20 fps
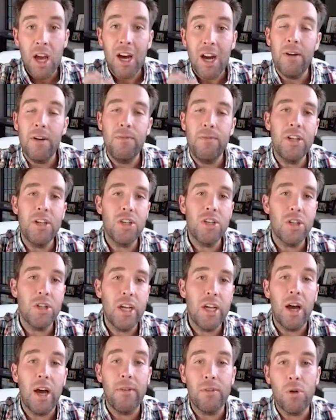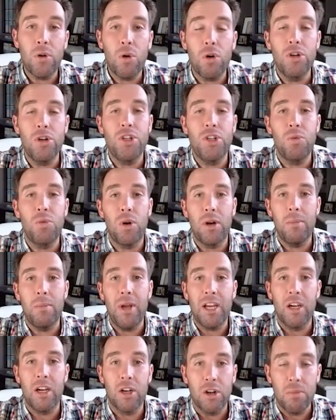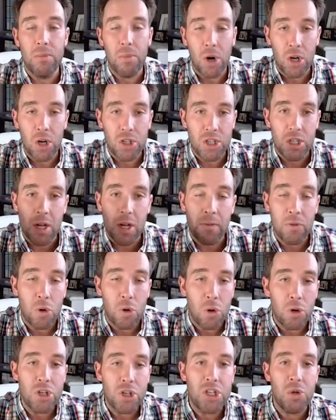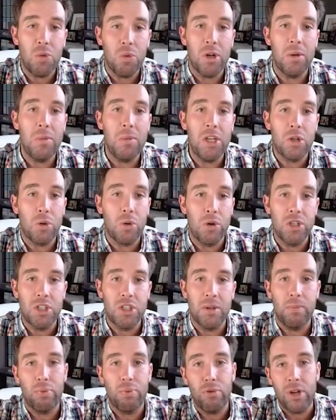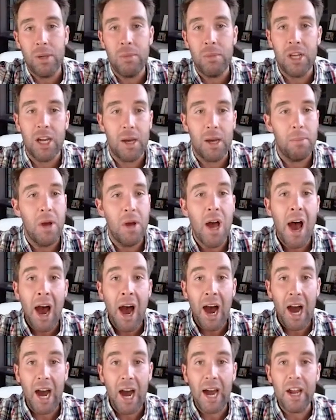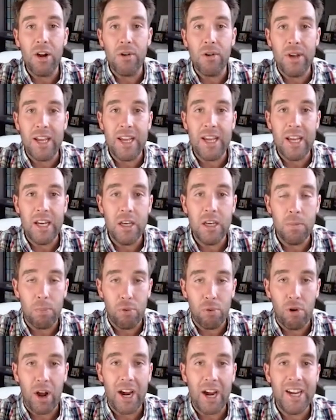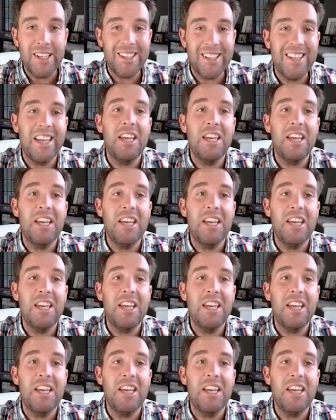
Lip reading: Eventually, of course, you want to make a good margin. Of course, you want to be towards the premium, higher end price.